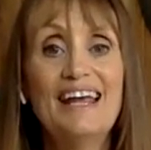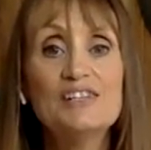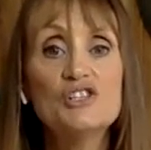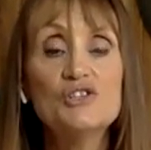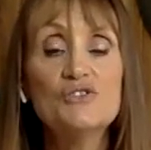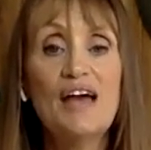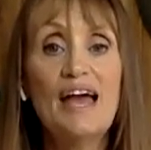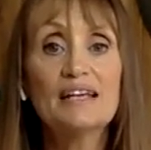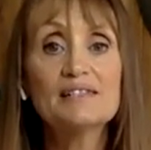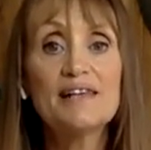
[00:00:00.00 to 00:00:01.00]
And as you
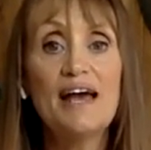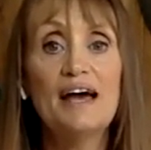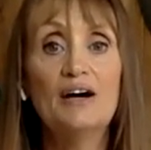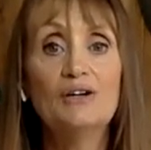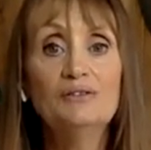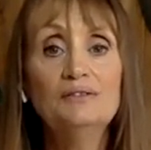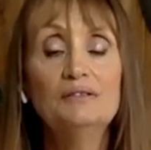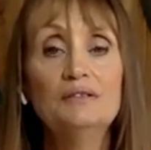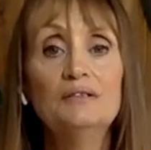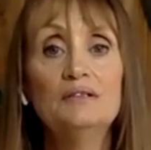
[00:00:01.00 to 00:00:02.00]
exhale,
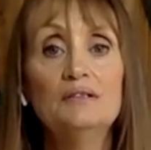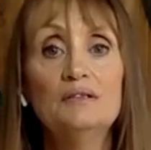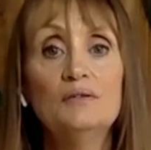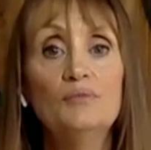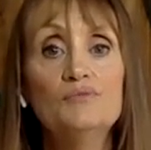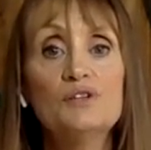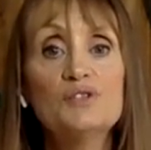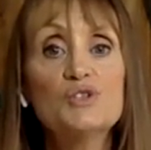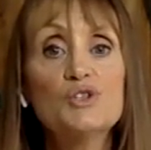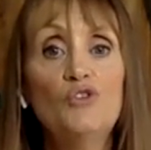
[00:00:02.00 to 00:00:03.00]

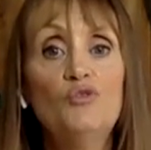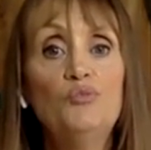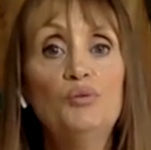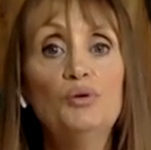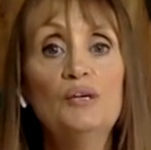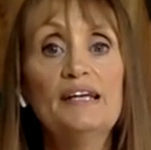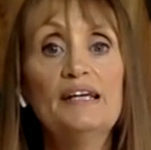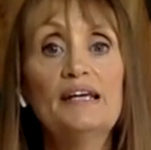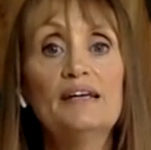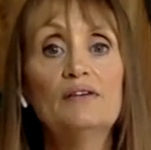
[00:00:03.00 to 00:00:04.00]
the soft
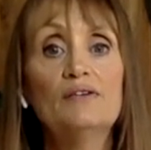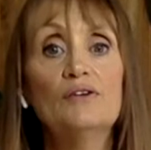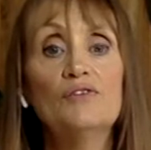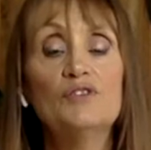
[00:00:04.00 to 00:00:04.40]
pulling in